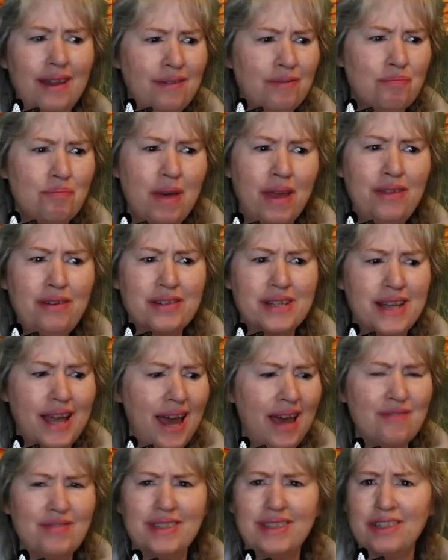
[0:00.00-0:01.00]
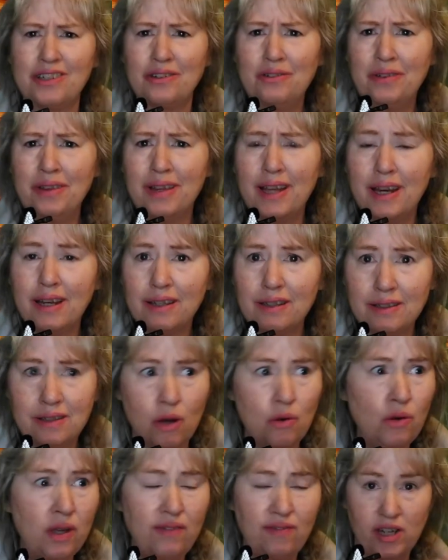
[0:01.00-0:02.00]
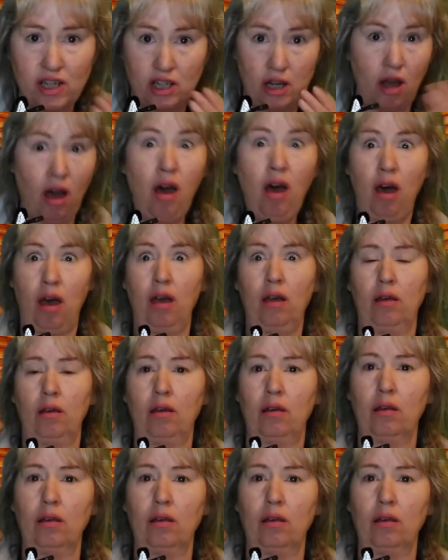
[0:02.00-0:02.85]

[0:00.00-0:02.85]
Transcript: of mothers that have children that don't even talk.